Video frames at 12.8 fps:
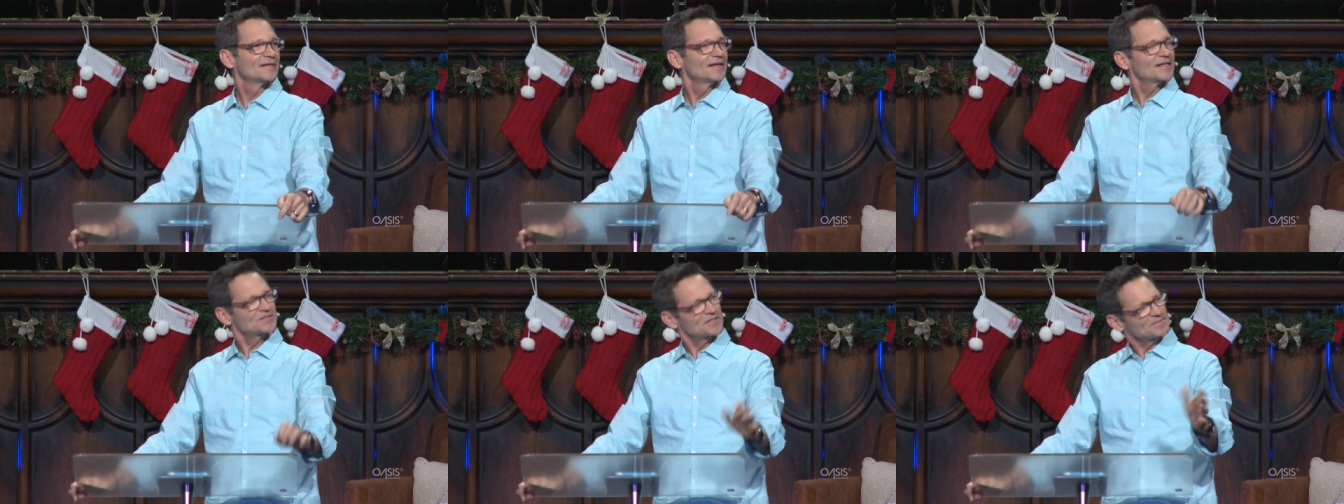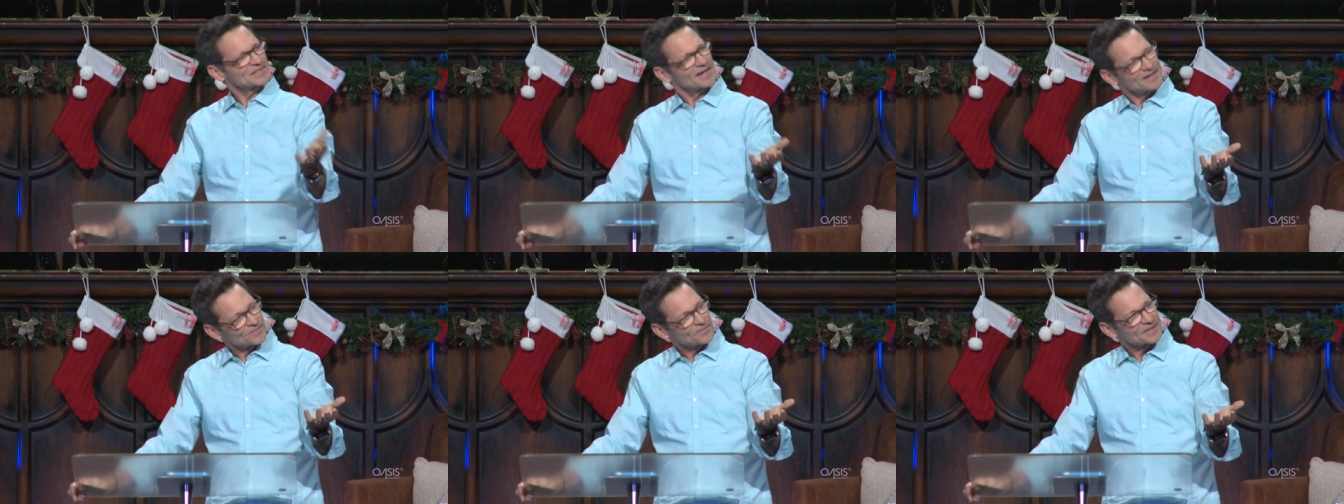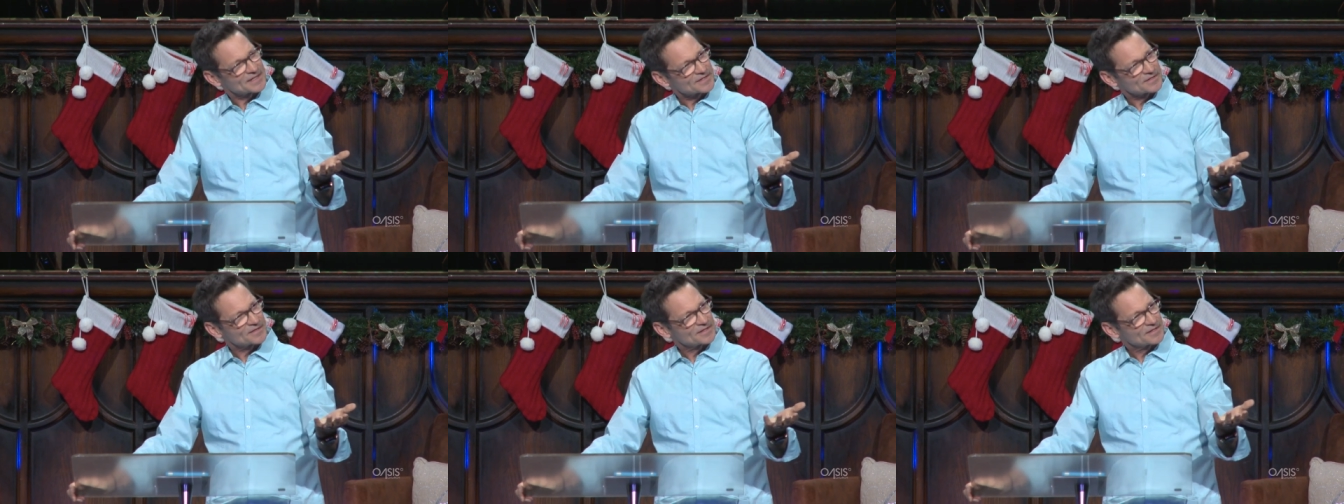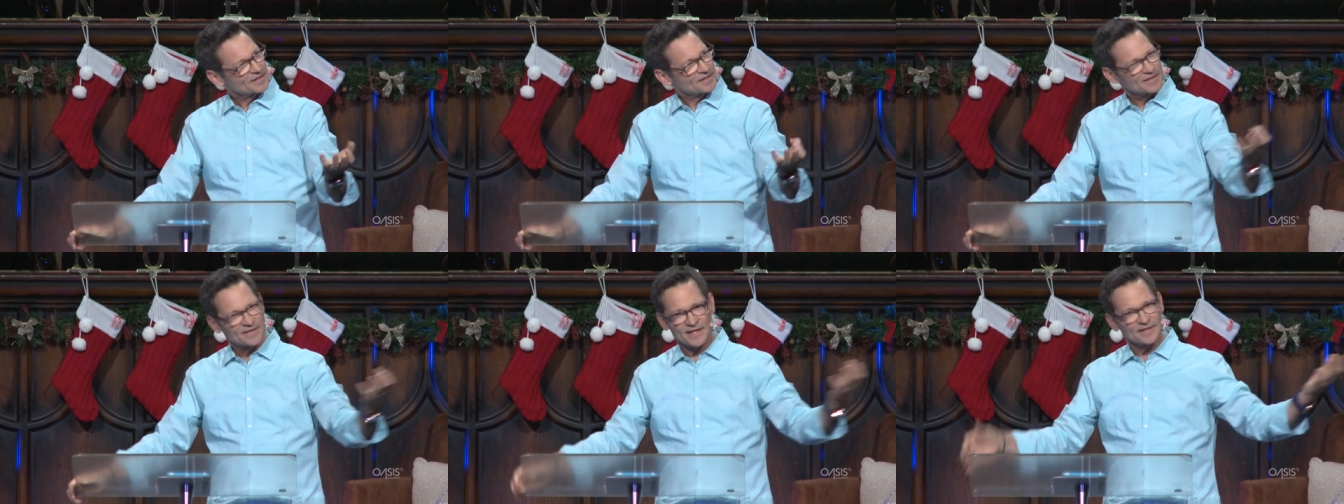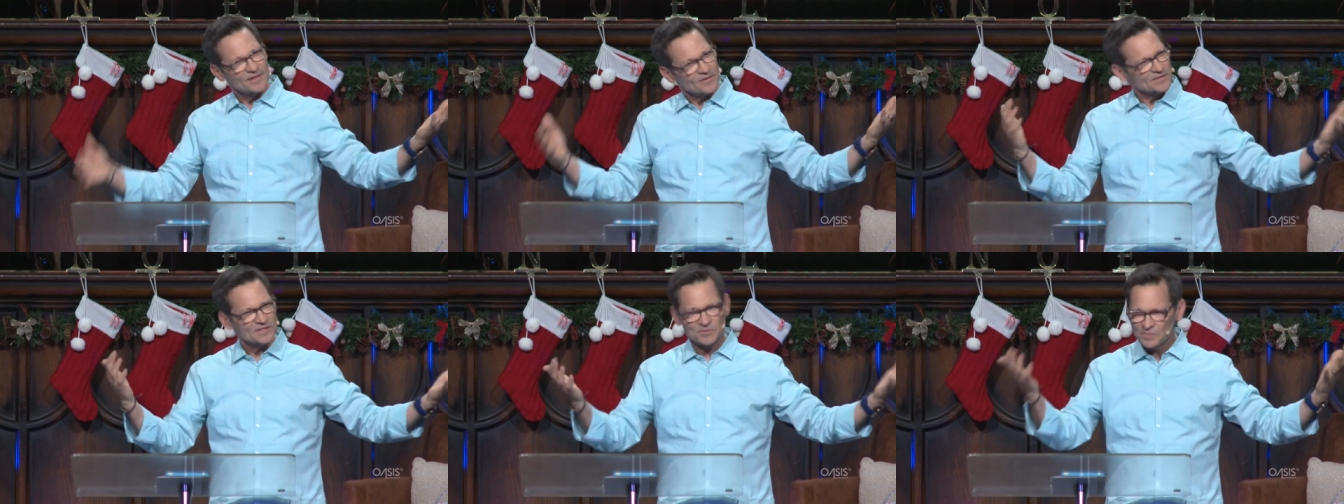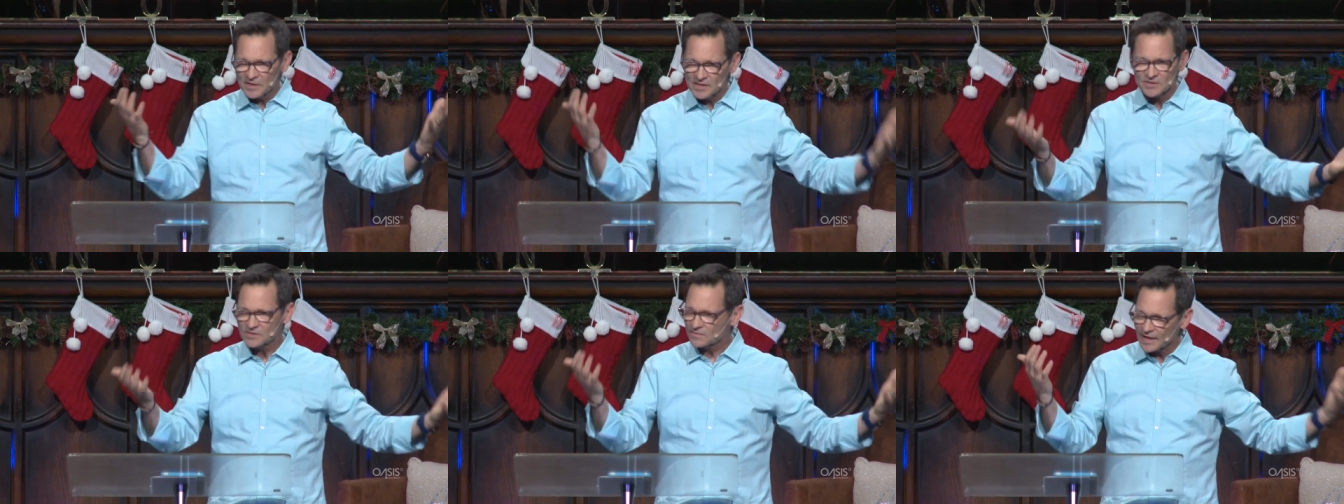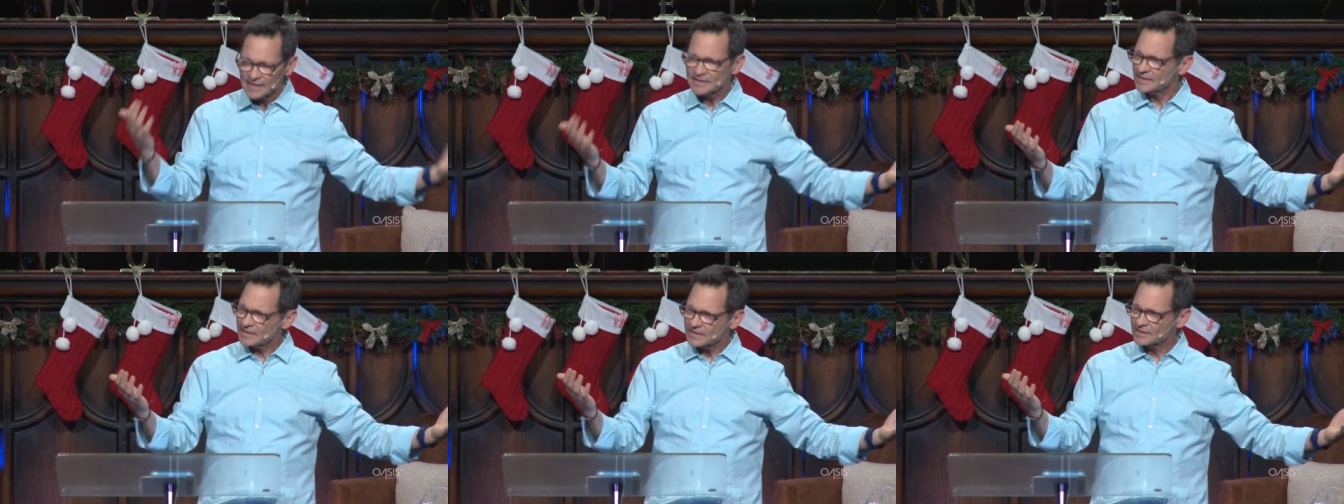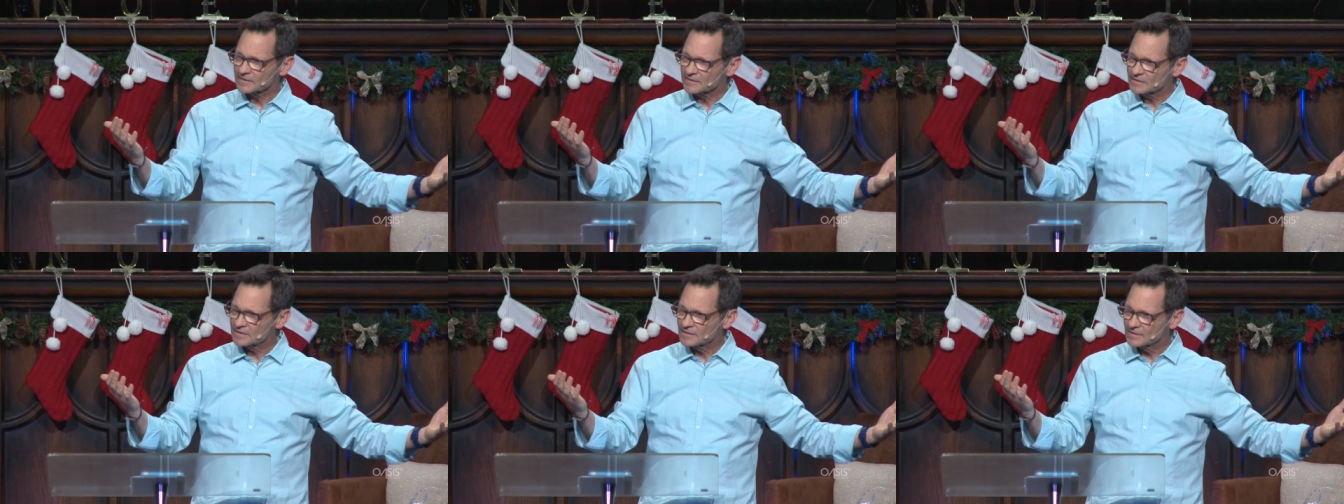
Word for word: It seems kind of weird that there was peace right there,